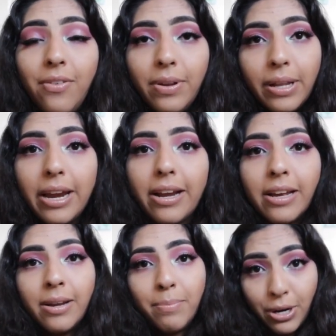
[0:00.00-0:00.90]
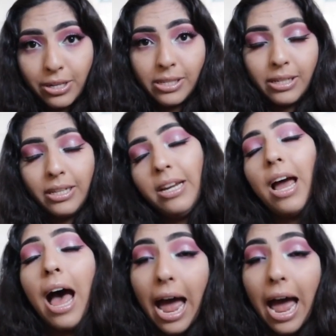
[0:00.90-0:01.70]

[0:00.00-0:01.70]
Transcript: I feel like, personally,